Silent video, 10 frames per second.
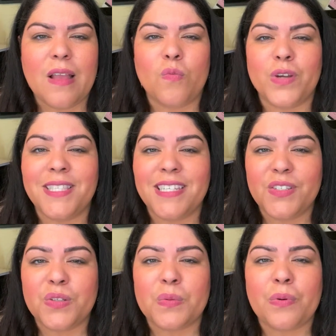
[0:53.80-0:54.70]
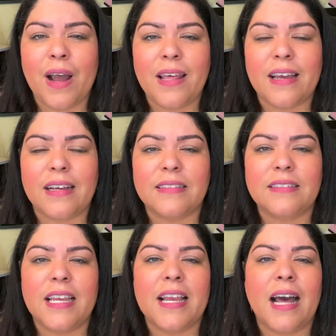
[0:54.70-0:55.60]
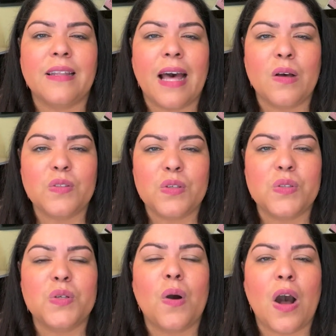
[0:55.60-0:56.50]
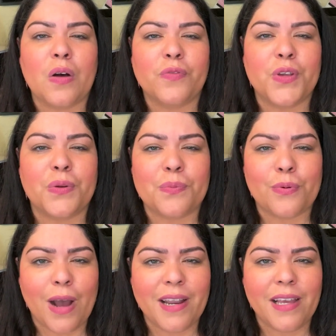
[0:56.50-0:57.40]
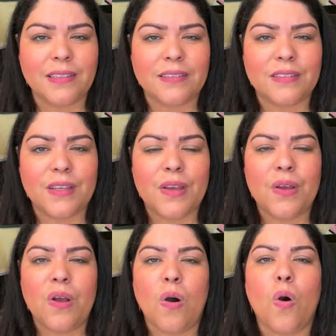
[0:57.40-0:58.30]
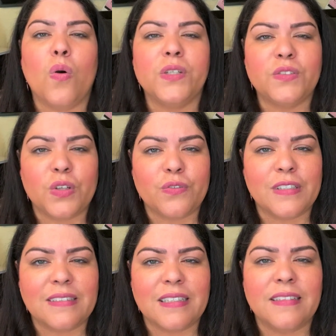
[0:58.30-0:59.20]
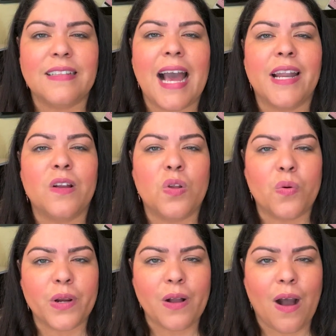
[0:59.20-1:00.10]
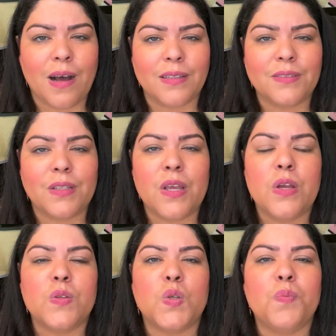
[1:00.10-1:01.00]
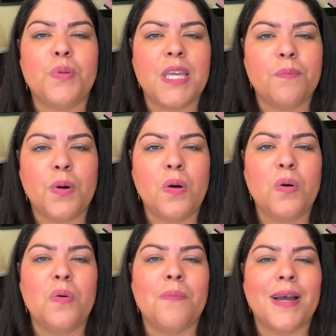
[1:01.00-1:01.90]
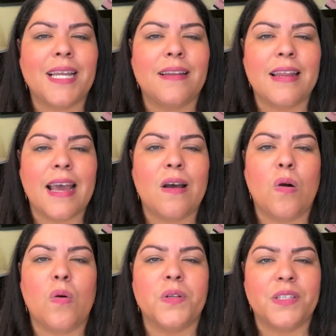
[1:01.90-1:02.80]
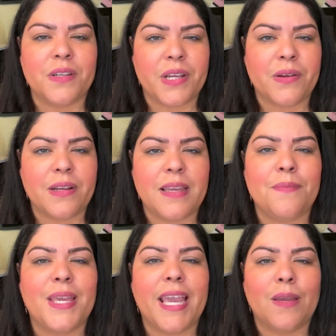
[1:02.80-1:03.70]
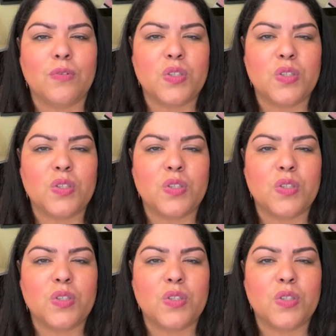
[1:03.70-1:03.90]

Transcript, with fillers: With digital products, it allows you to offer your products or services at a lower cost to people who might not ordinarily be able